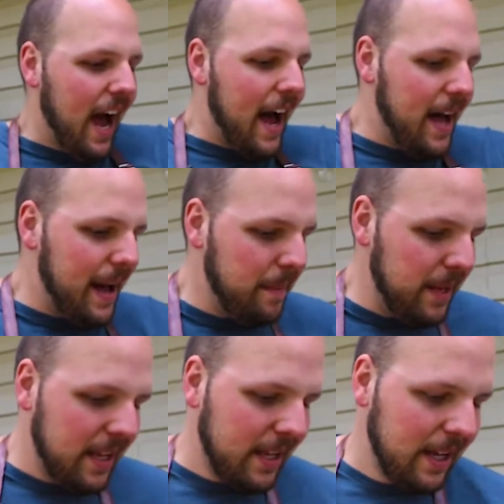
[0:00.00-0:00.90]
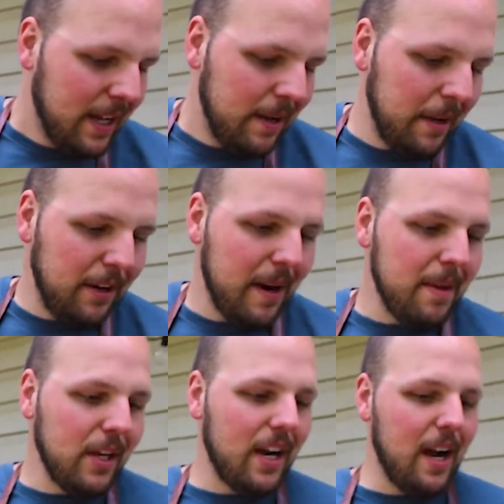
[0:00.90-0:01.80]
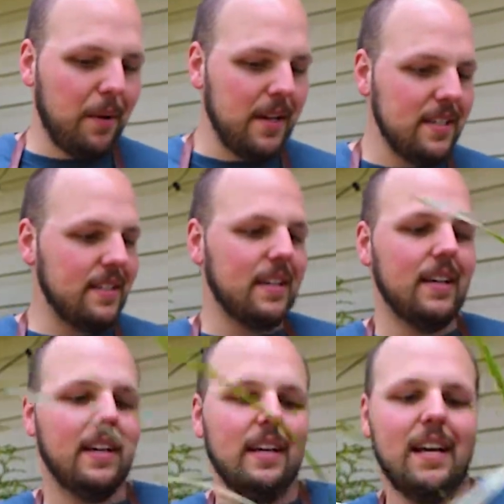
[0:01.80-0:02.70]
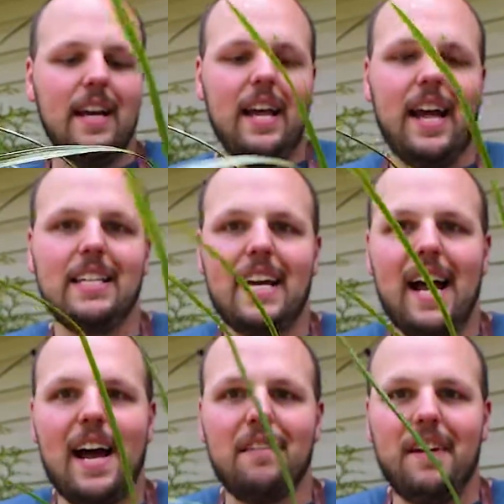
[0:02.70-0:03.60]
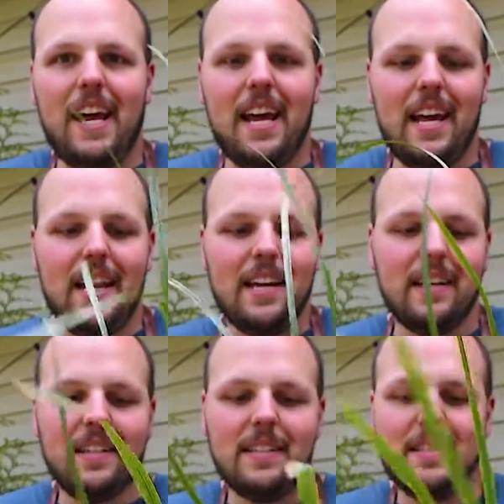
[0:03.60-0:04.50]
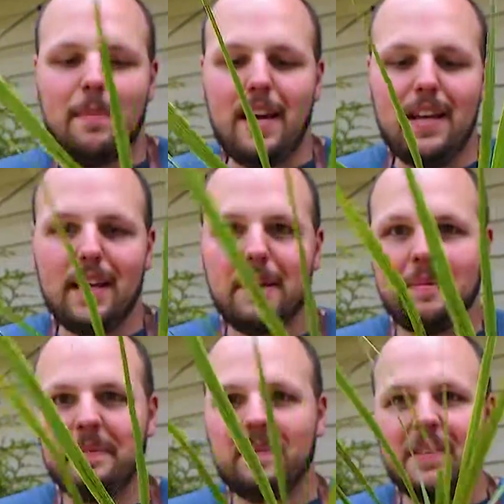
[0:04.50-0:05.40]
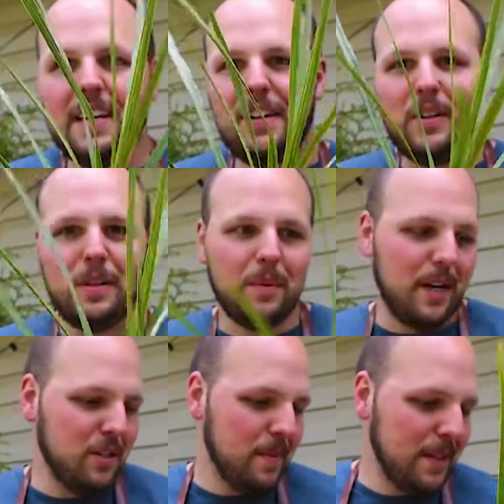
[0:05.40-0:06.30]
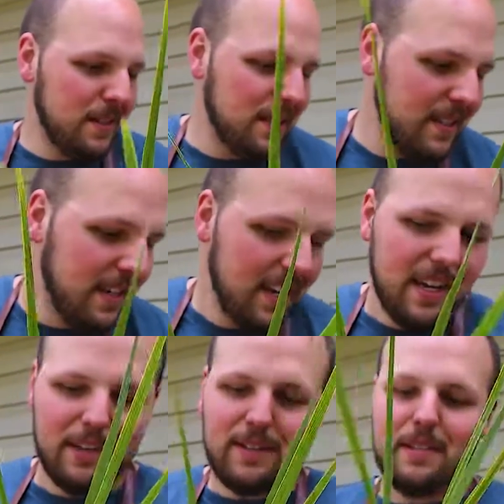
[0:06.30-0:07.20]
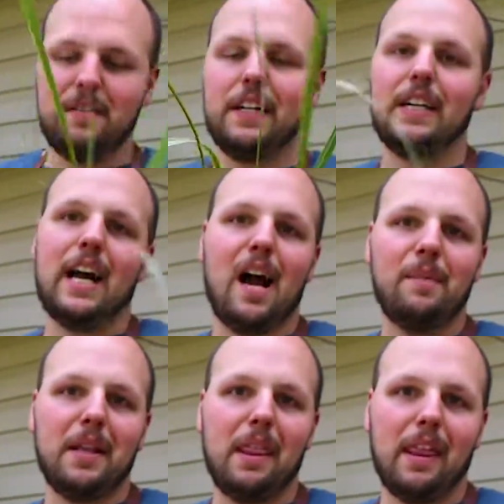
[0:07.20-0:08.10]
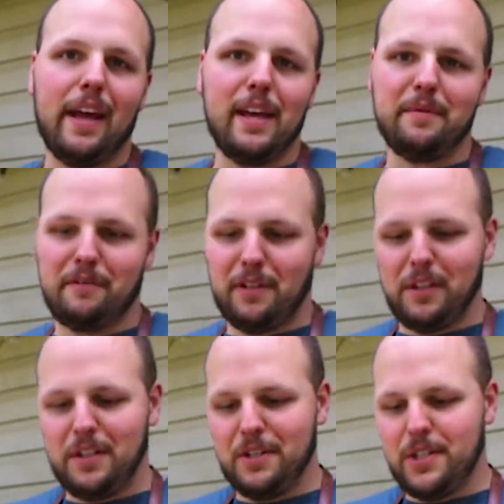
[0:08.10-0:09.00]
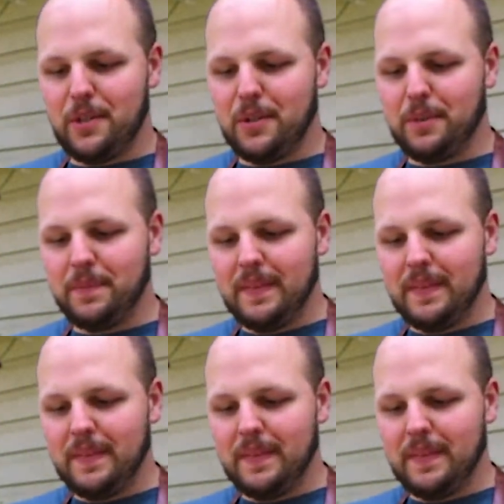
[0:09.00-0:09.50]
my grandmother always had to have a spike in her arrangements. It was a very common thing for her to do.